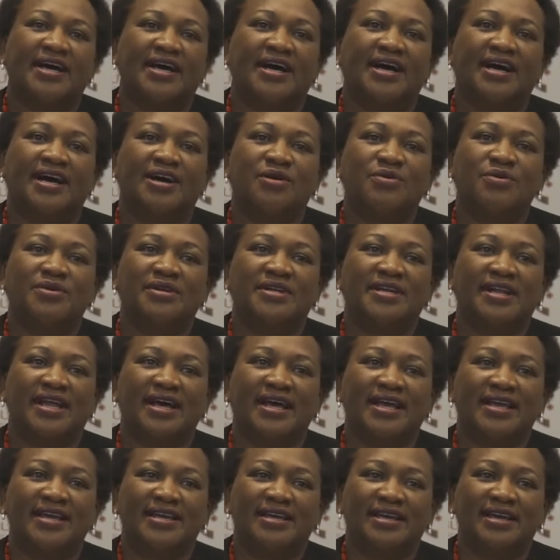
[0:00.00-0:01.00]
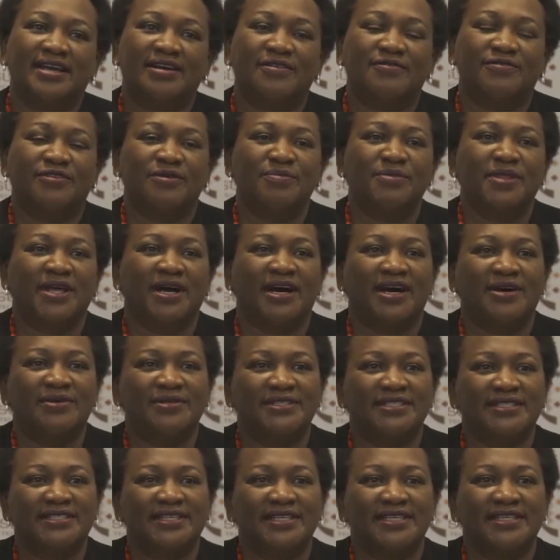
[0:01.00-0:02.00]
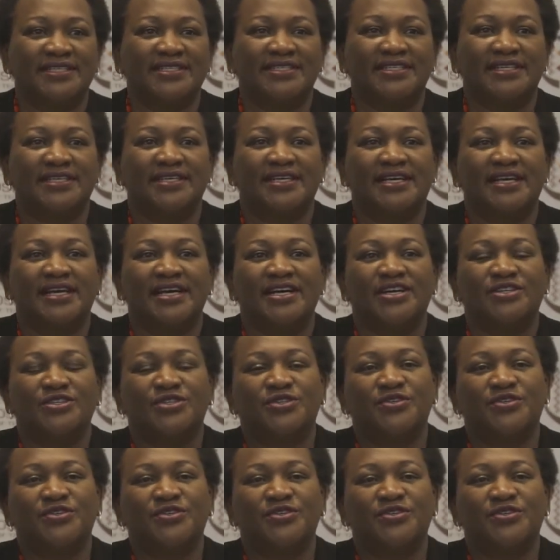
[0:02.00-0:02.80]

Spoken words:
I would like from the outset to